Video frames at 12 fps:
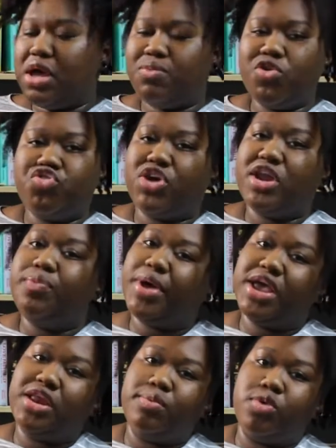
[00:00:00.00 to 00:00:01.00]
not trying to
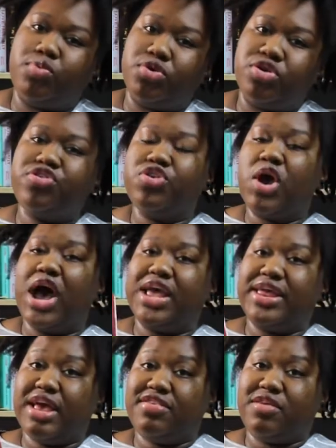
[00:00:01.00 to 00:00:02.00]
buy any more books, so I
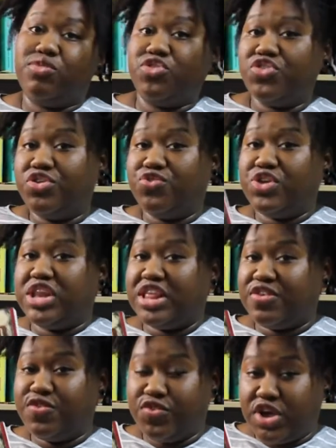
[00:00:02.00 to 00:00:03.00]
guess I'm just going to read
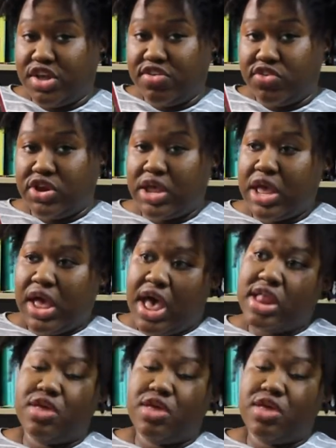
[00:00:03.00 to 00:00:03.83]
this first and